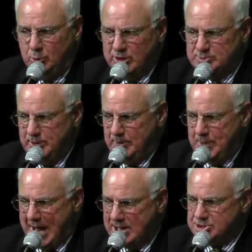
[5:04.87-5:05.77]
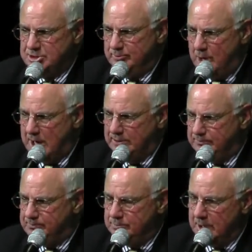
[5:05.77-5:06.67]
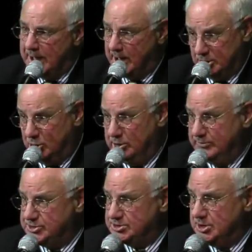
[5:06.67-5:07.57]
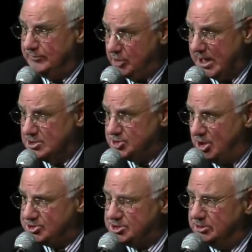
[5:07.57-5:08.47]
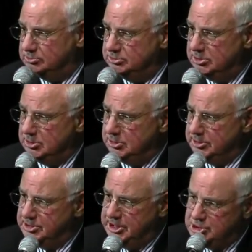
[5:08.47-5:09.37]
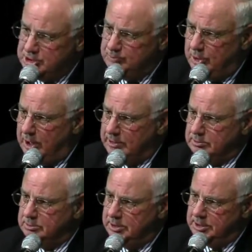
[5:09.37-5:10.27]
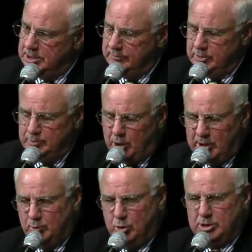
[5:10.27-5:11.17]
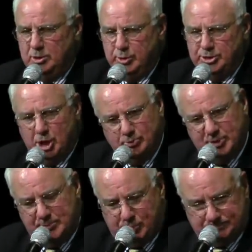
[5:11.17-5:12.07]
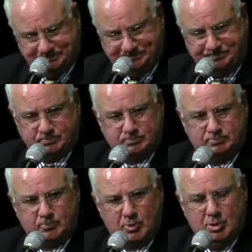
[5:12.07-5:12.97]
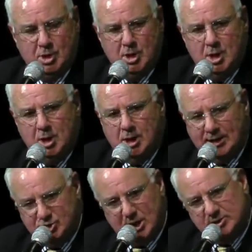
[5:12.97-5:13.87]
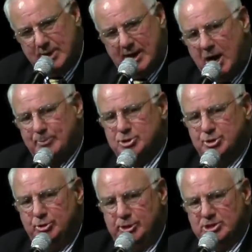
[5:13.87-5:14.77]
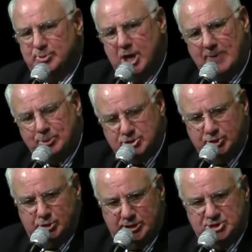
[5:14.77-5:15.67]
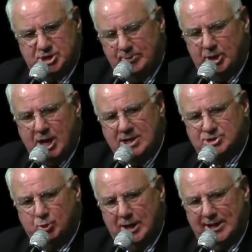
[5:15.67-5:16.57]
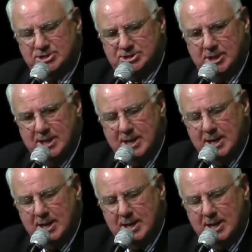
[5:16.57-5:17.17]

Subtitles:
to what's been a passion of mine And I know it was of Glenn's also, the teaching part and the giving part and working with young people. I talked about opportunities, but opportunities come in lots of ways.